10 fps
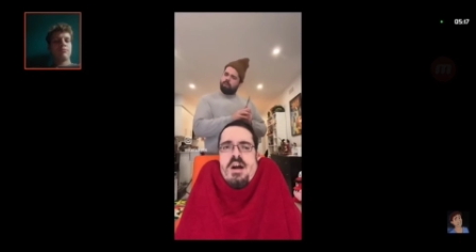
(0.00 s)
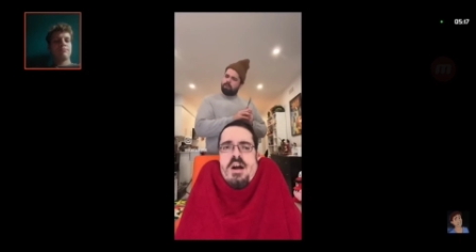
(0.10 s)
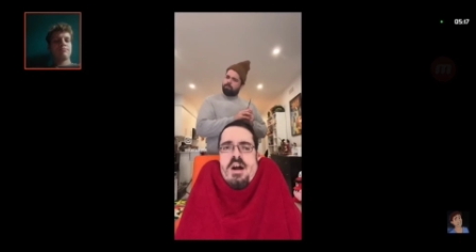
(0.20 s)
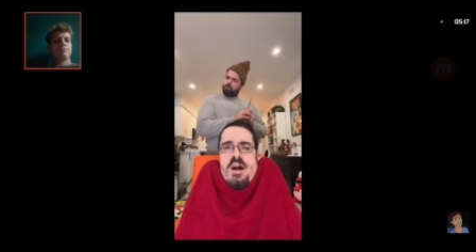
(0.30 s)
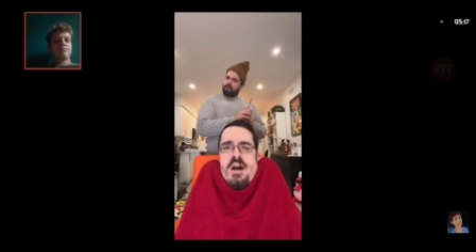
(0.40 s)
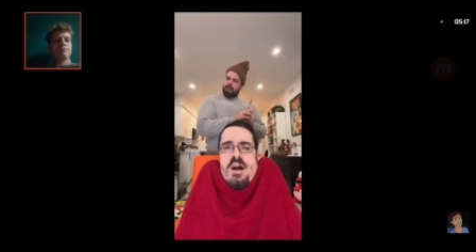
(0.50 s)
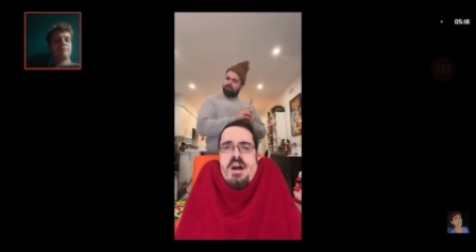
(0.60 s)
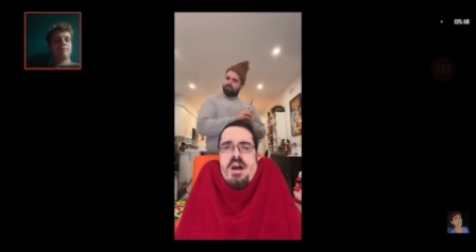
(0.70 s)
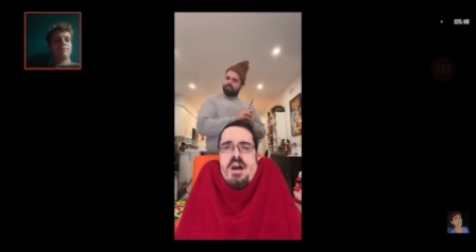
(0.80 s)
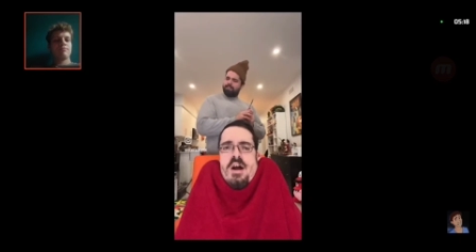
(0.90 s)
What are your
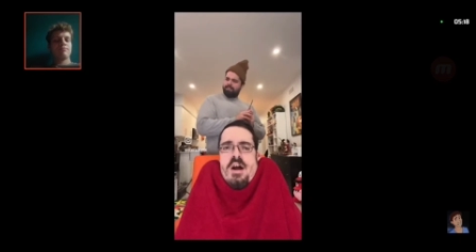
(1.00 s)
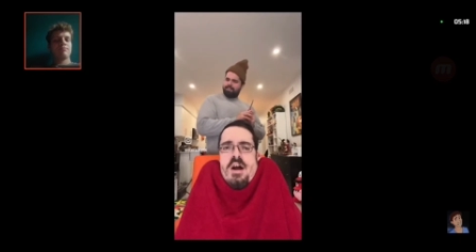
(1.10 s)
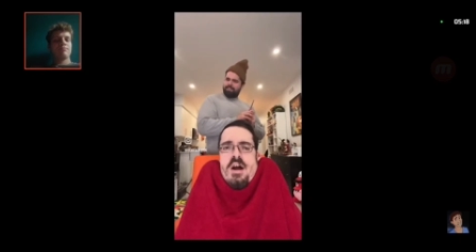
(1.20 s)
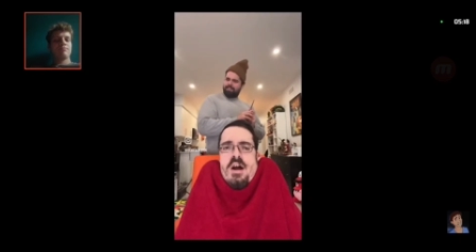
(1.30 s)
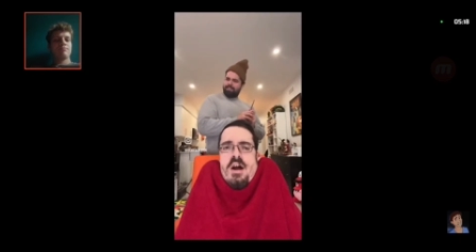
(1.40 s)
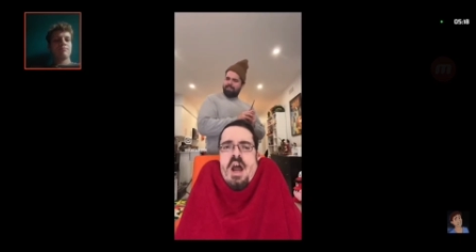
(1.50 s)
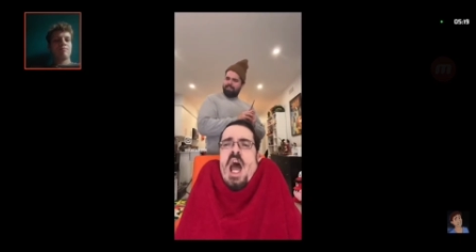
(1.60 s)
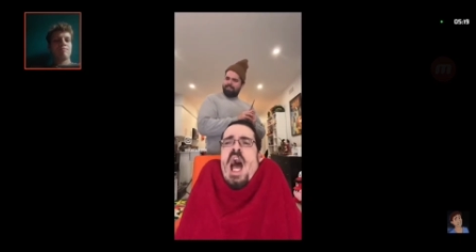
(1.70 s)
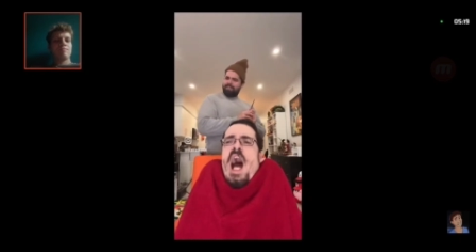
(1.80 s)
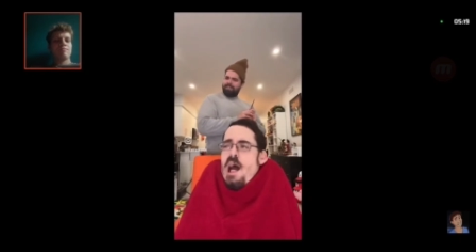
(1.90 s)
pronouns?
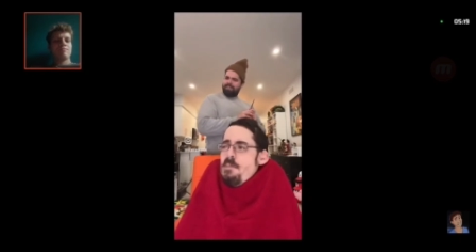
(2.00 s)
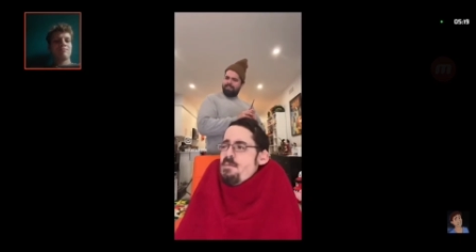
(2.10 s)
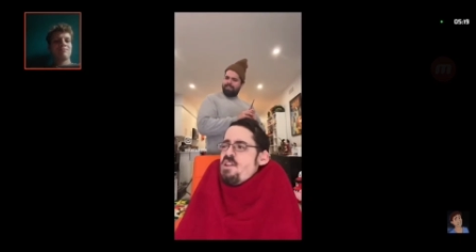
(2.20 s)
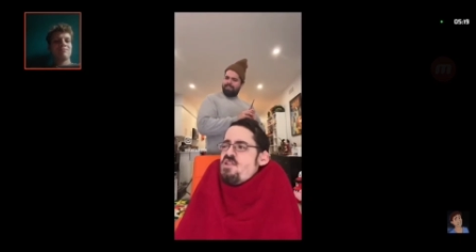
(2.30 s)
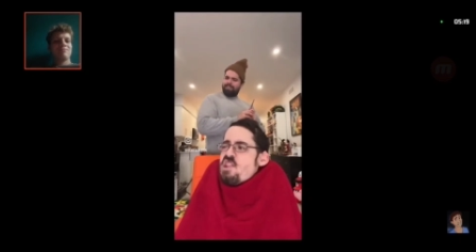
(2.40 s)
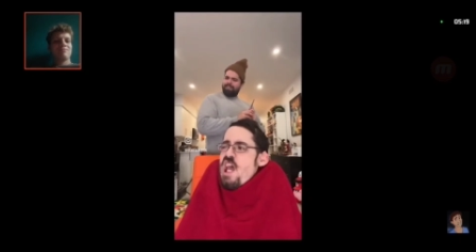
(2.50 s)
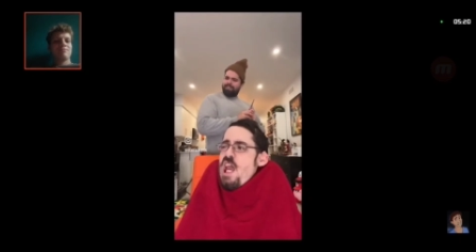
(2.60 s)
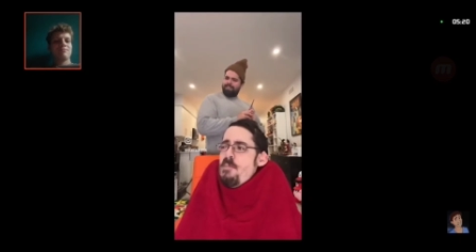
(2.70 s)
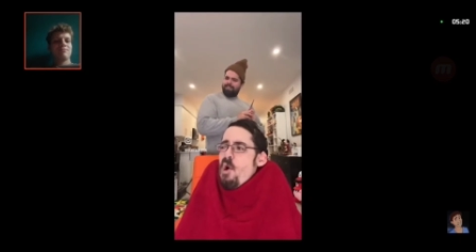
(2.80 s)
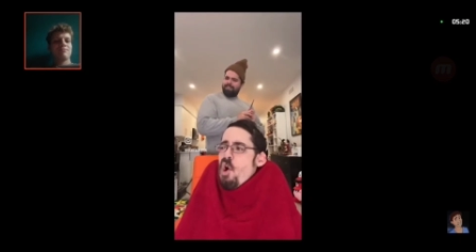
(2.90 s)
I'm
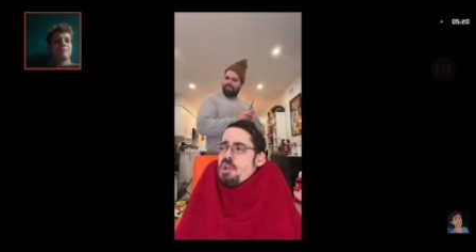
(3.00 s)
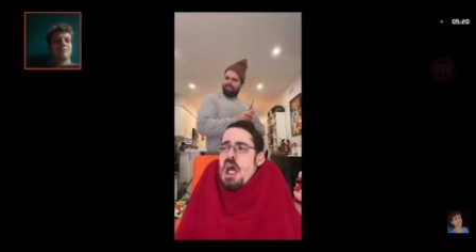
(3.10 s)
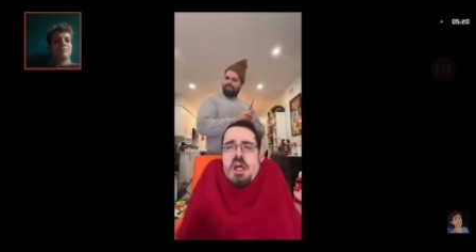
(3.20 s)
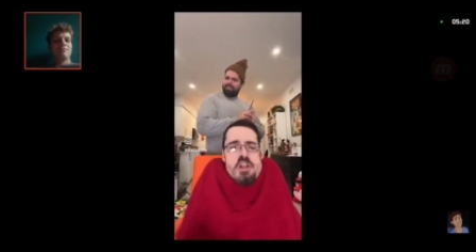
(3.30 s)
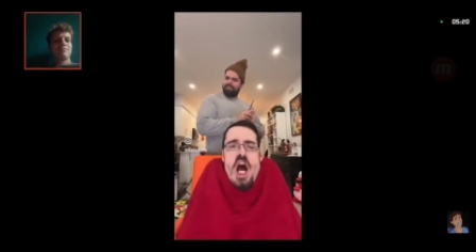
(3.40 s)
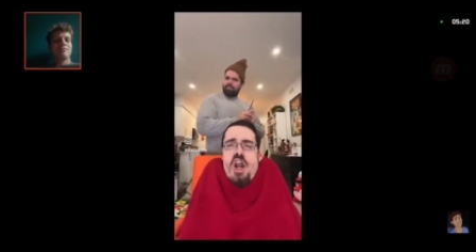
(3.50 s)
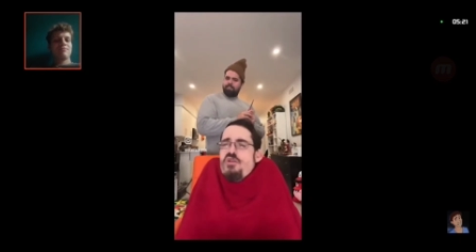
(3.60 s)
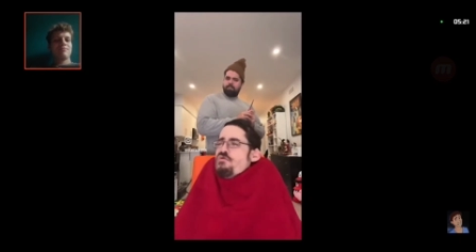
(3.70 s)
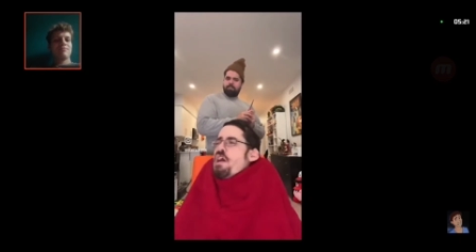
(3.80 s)
disabled, not a